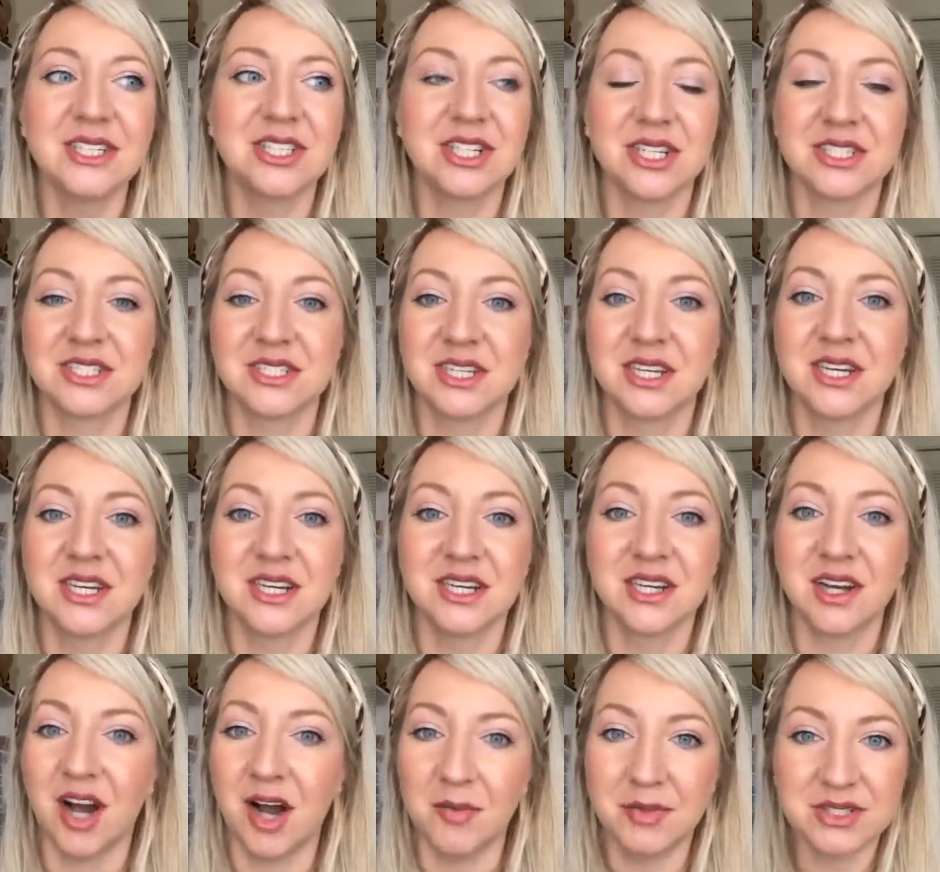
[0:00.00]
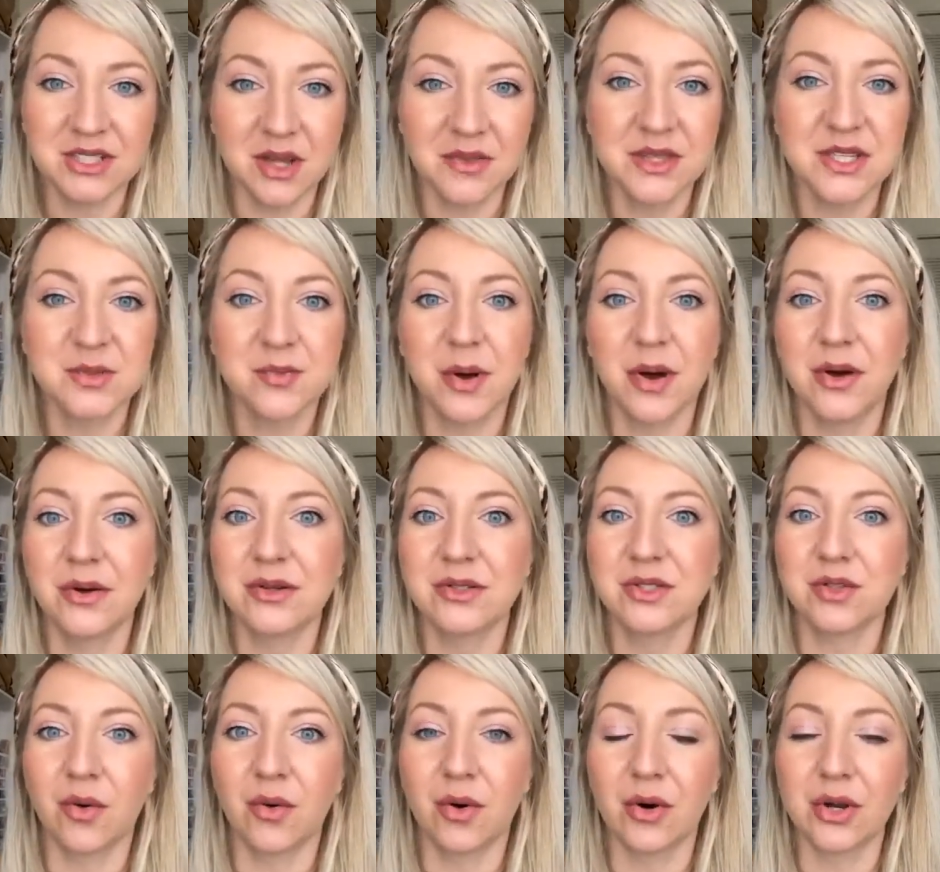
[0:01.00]
just comment on this
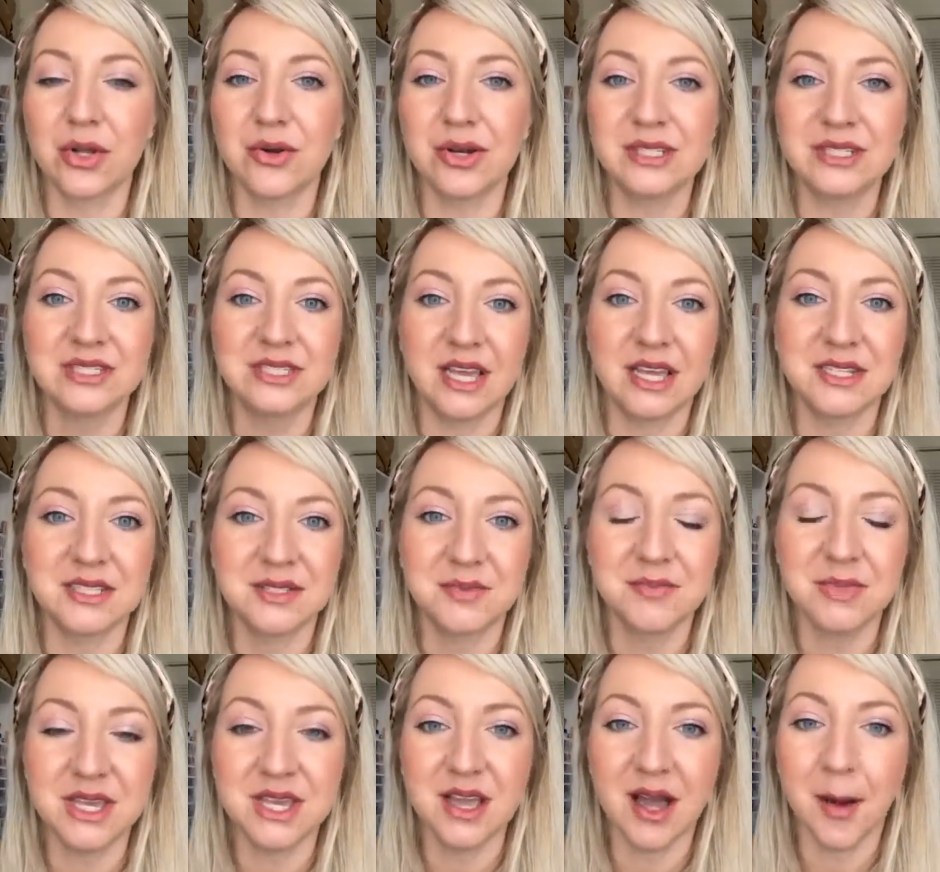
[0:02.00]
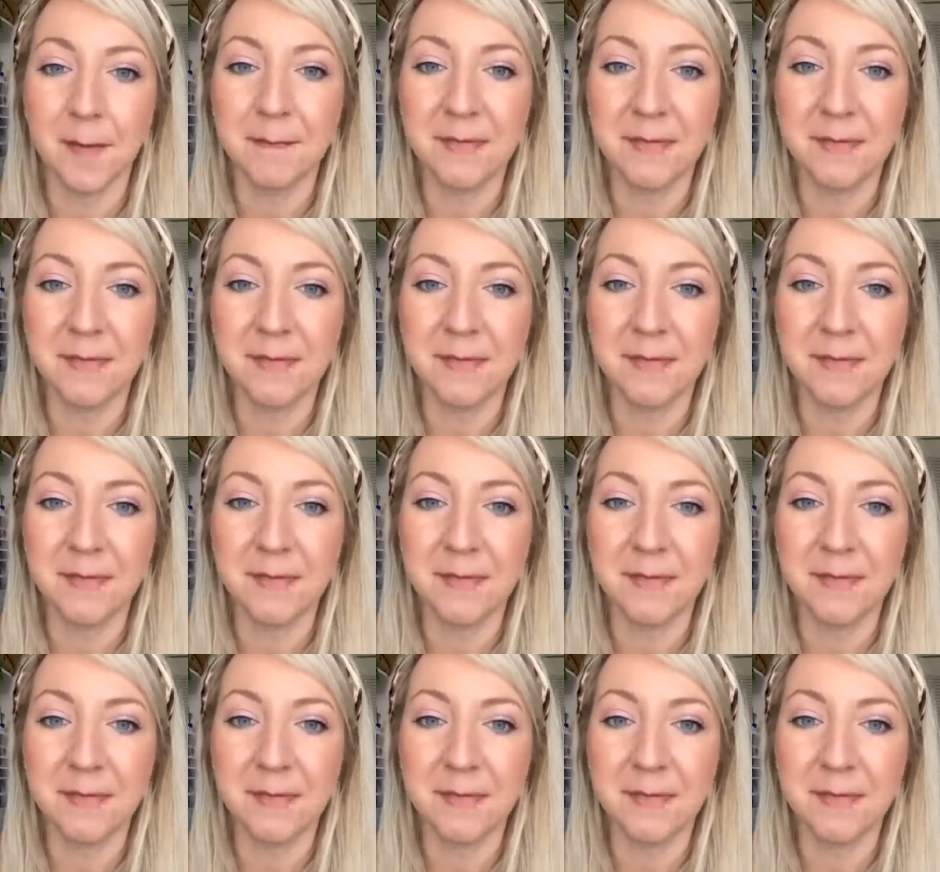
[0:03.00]
post or you can send me